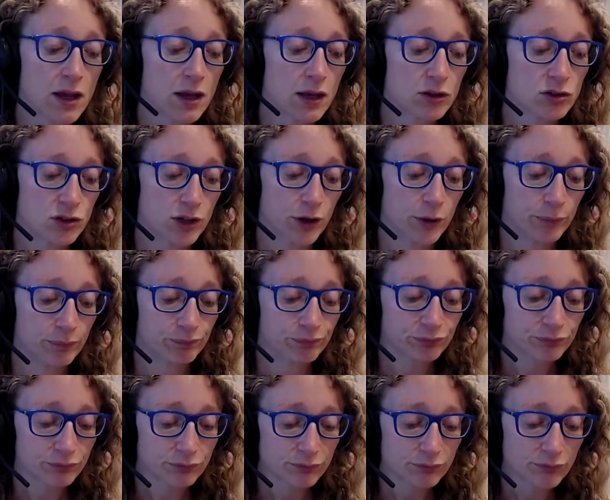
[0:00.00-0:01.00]
So,
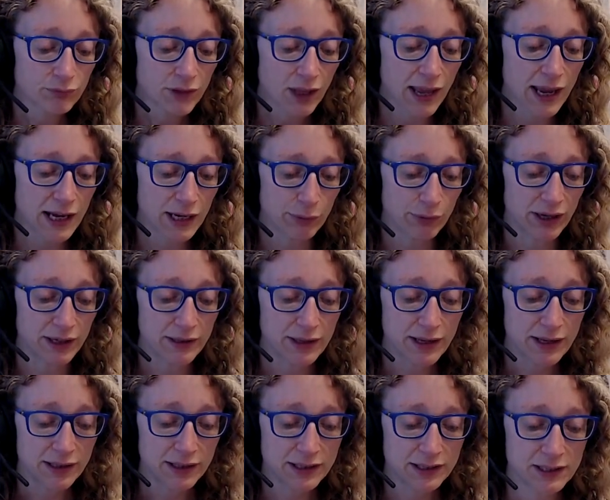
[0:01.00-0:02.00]
Anyway,
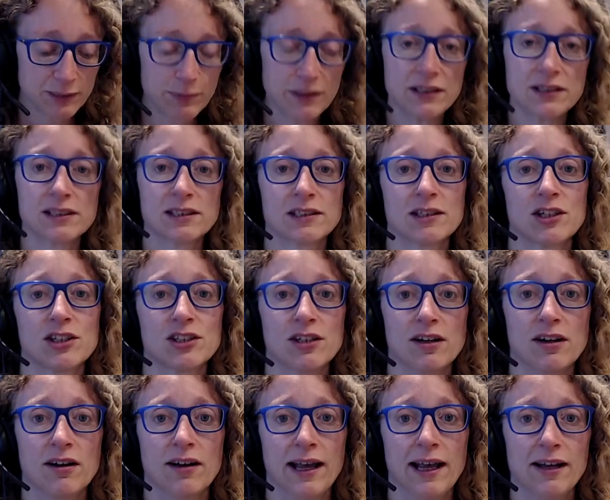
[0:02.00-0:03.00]
this has been a discussion in
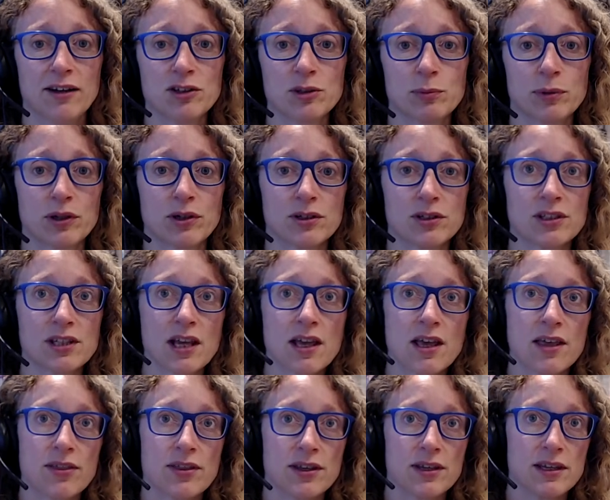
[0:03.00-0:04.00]
our house because
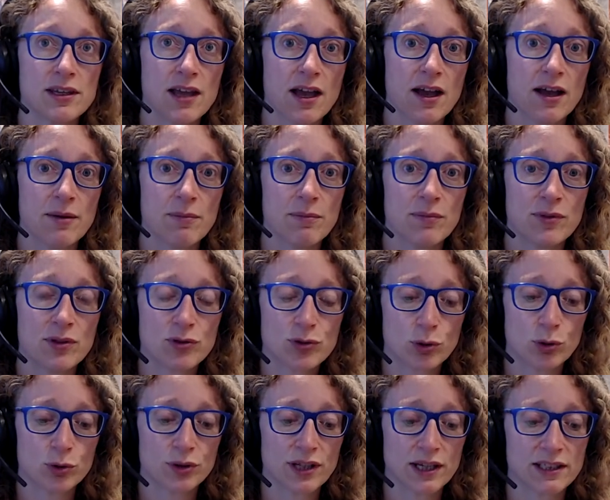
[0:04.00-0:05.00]
the um,
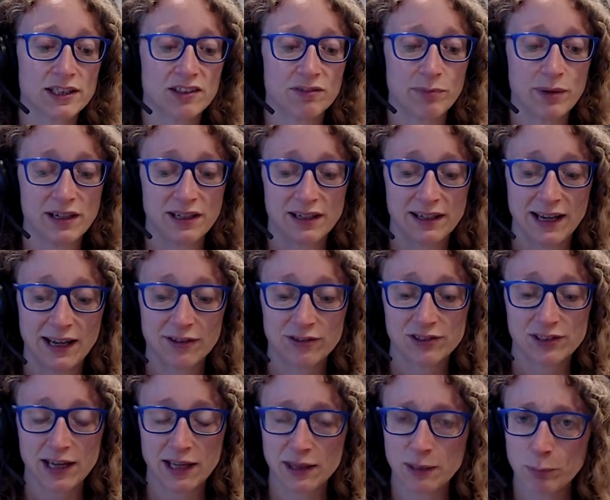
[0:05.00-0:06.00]
tour dates have been
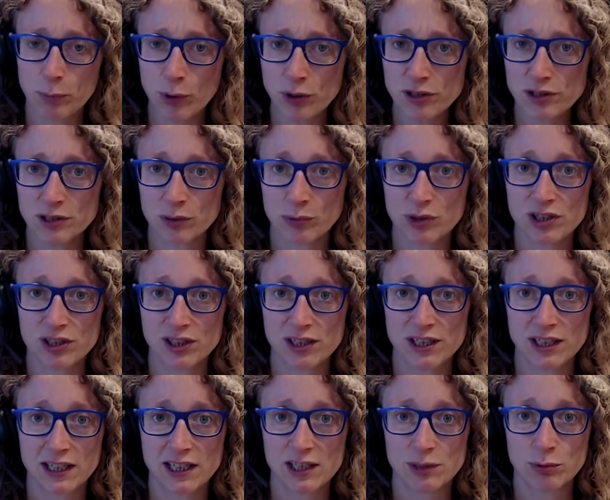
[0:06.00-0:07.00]
announced and the point at which the
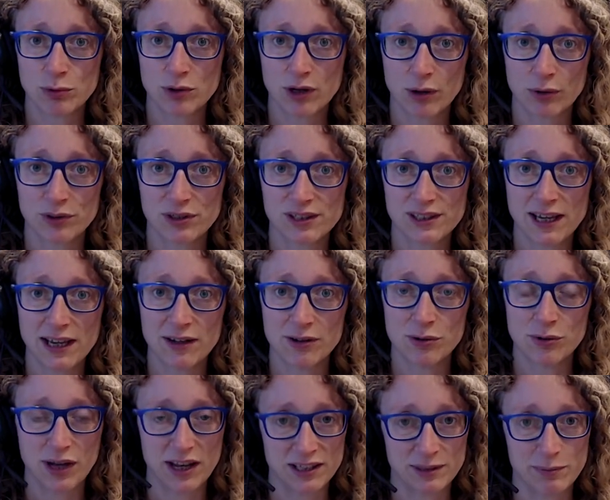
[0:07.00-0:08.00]
tickets will go on
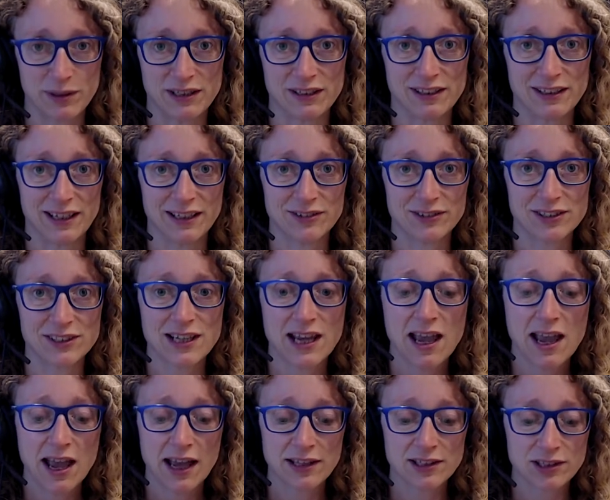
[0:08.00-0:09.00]
sale has been announced.
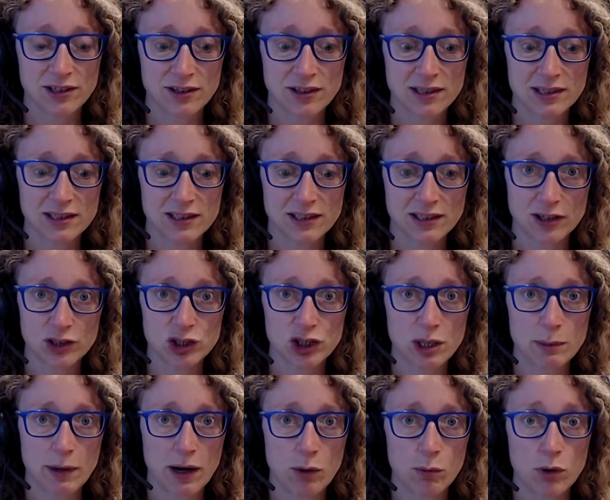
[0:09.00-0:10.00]
And so there's discussion
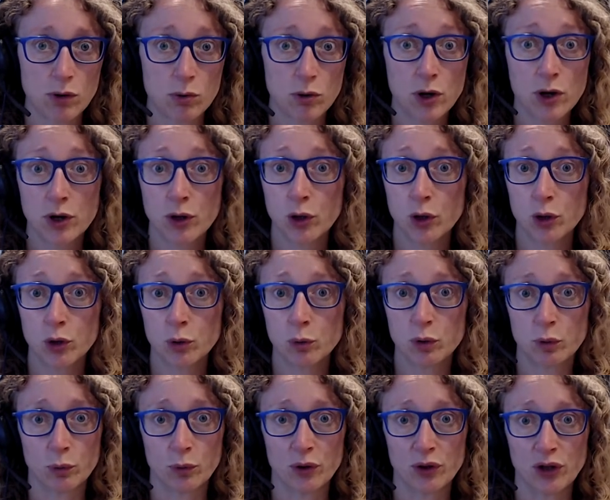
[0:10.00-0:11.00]
about, well, who
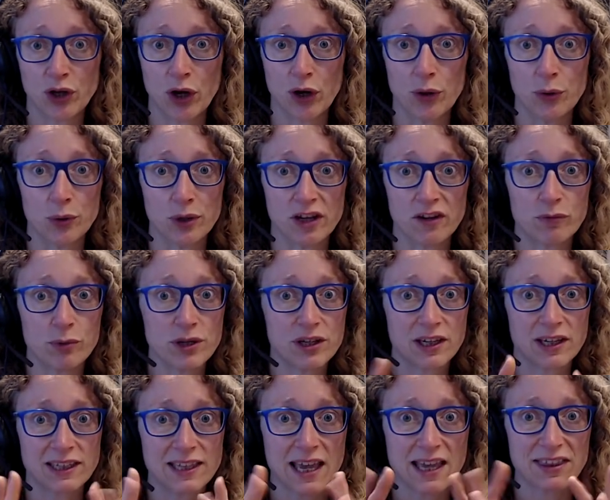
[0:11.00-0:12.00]
would want to go? If we
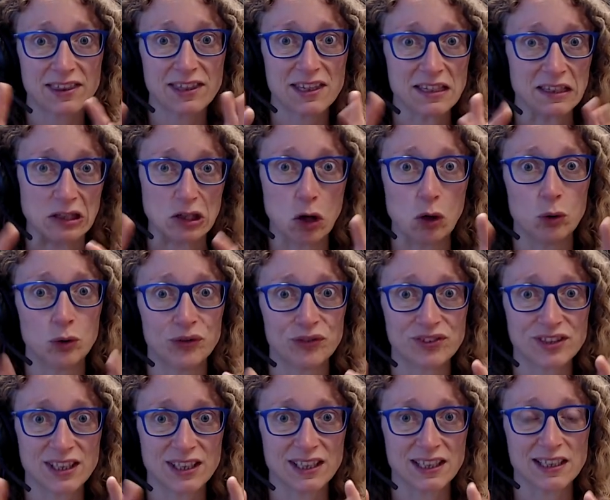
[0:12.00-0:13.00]
could get these golden
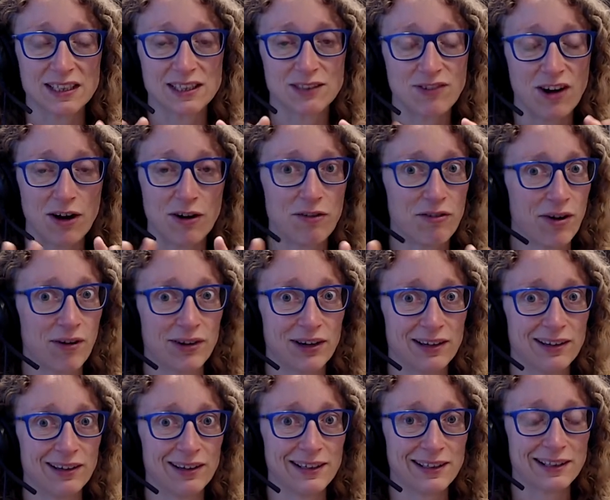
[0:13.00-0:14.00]
tickets, very, very
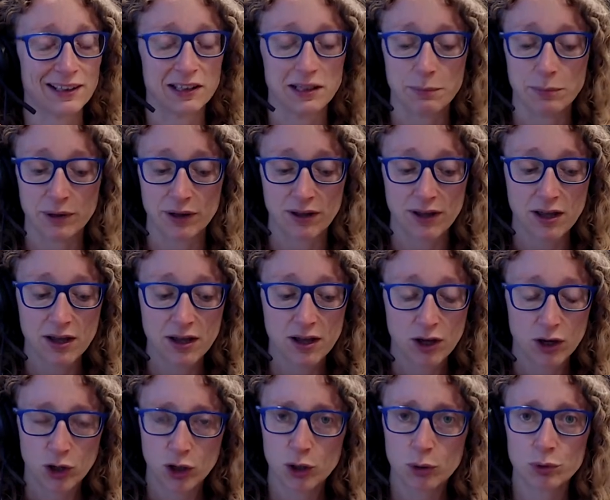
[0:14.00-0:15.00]
unlikely, but
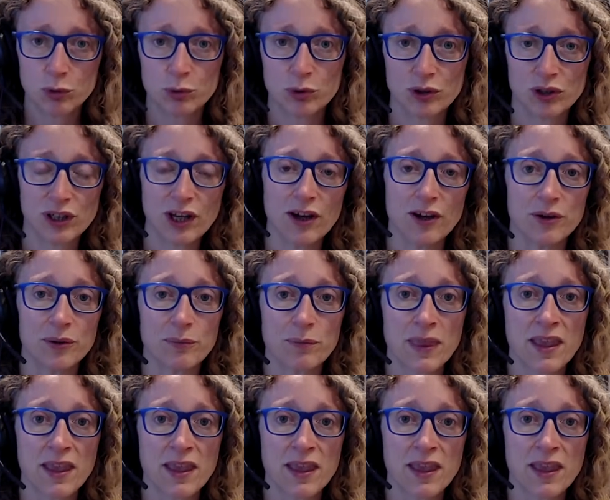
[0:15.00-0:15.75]
who would want to go?